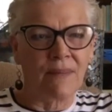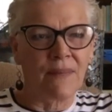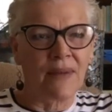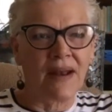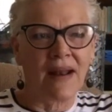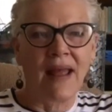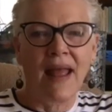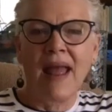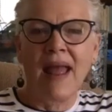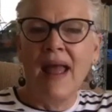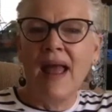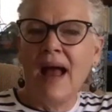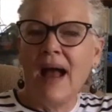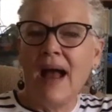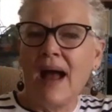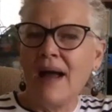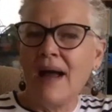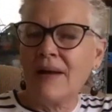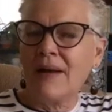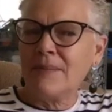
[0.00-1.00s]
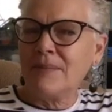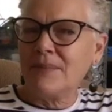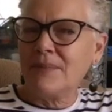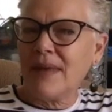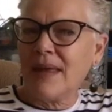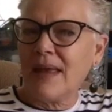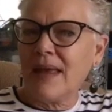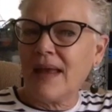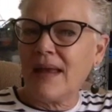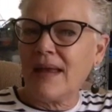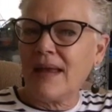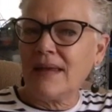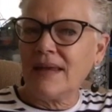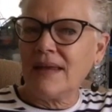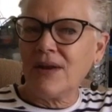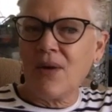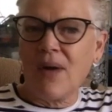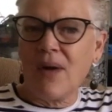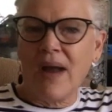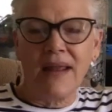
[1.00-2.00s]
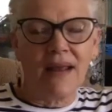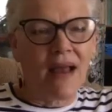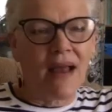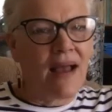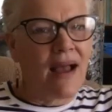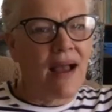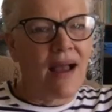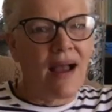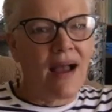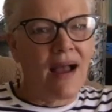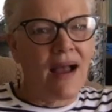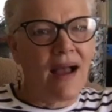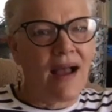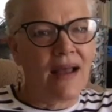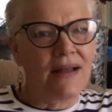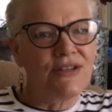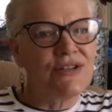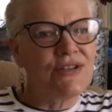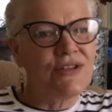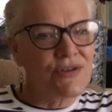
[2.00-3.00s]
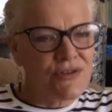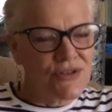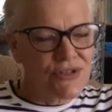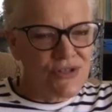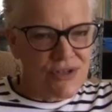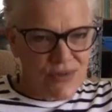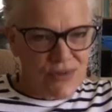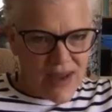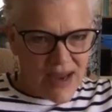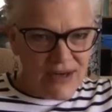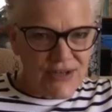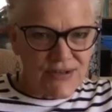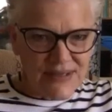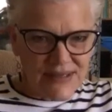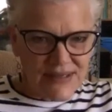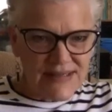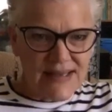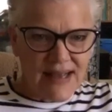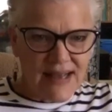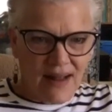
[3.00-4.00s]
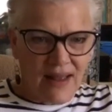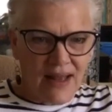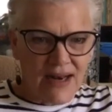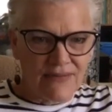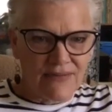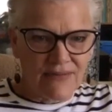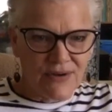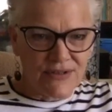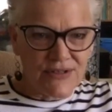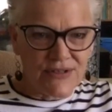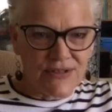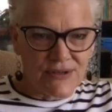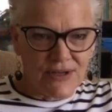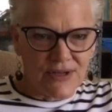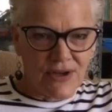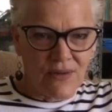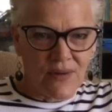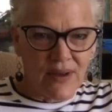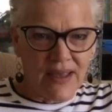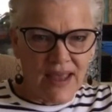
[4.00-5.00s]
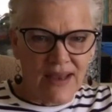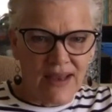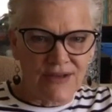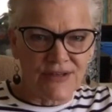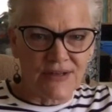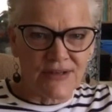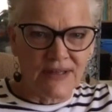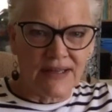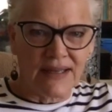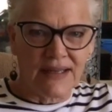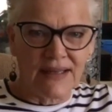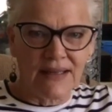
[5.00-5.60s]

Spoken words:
But, um, I do you actually sell out of your studio occasionally?